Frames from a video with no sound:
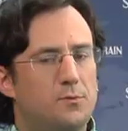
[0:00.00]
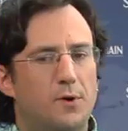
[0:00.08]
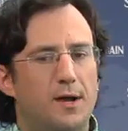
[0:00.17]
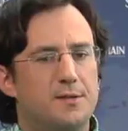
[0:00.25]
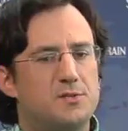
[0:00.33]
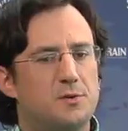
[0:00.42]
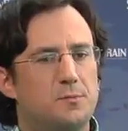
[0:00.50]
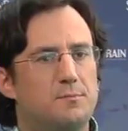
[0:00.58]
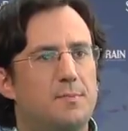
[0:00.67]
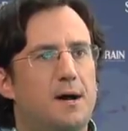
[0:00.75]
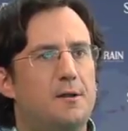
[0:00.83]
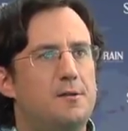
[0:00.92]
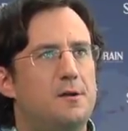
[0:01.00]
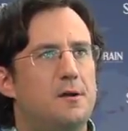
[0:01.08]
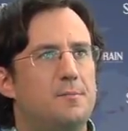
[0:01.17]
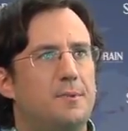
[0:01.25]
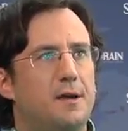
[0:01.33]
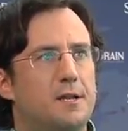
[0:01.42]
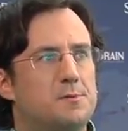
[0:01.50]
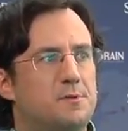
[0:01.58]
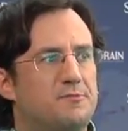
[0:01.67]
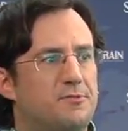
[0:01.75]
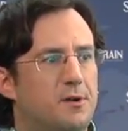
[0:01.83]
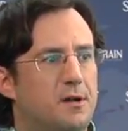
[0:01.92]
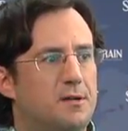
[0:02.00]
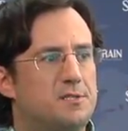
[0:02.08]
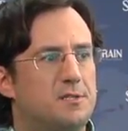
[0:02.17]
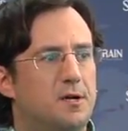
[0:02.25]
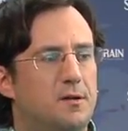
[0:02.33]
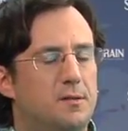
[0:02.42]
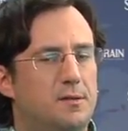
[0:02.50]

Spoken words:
Right, so modern yard management for us,